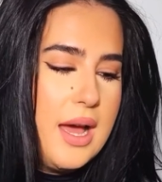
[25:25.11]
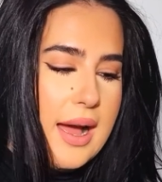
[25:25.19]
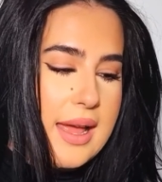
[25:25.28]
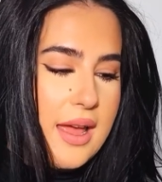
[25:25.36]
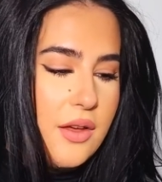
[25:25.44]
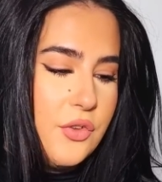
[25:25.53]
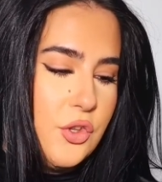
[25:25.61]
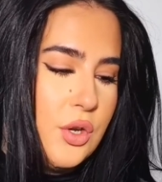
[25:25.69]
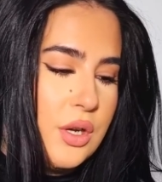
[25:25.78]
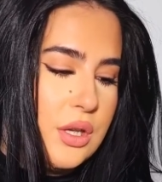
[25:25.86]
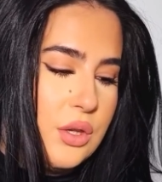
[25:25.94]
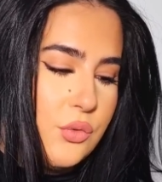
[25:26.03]
I have
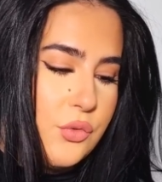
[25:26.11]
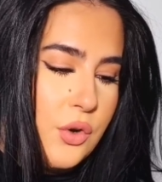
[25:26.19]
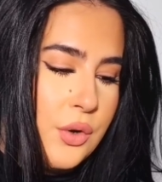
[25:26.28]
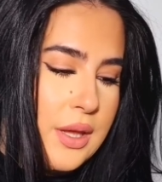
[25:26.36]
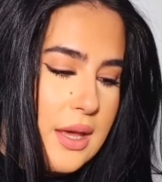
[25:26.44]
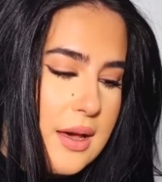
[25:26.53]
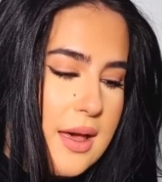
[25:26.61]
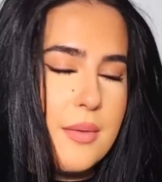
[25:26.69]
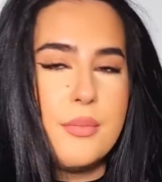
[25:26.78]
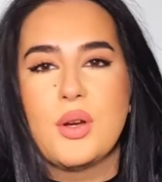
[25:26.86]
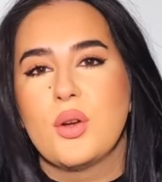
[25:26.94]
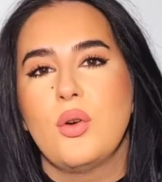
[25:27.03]
here Euphoria
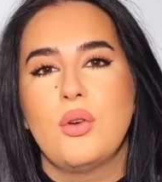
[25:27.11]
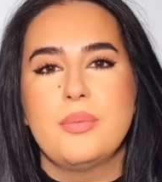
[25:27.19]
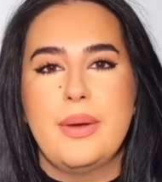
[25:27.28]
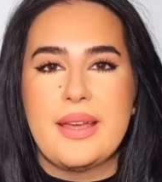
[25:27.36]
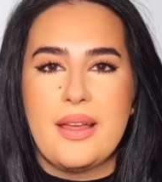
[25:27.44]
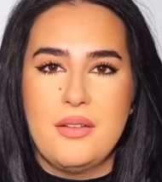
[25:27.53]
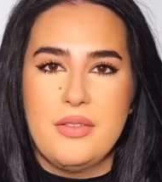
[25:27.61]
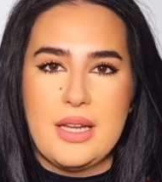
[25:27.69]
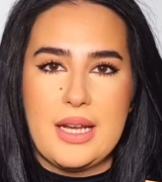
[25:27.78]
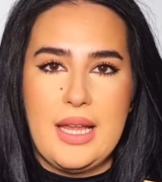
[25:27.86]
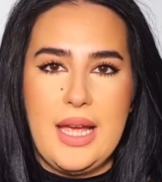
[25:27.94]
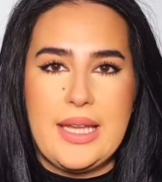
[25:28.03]
Amber Gold by
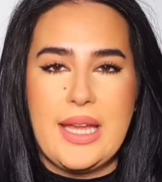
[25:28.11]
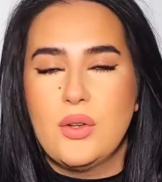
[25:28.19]
Calvin Klein.